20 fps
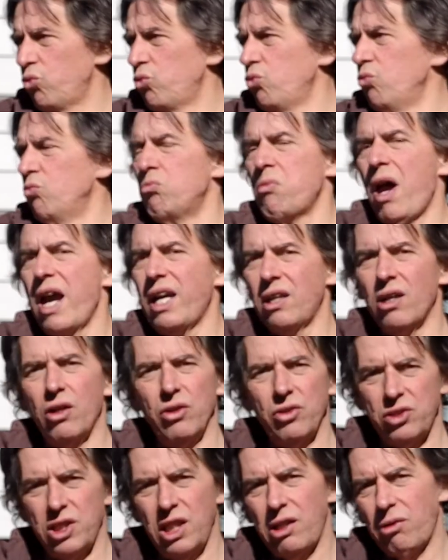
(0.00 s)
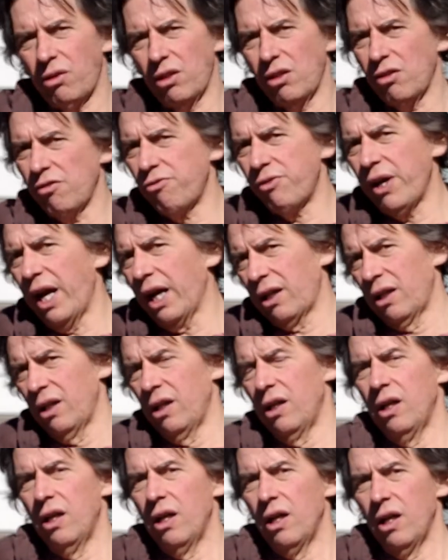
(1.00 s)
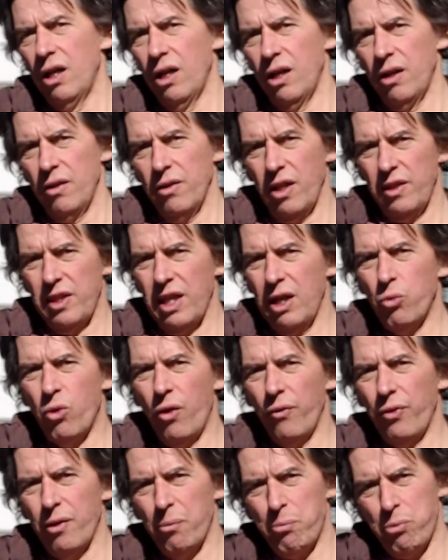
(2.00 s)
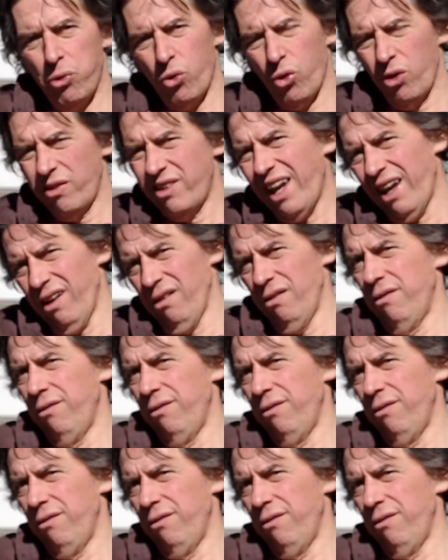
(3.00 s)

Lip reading: make no secret of the fact that they want the poor dead.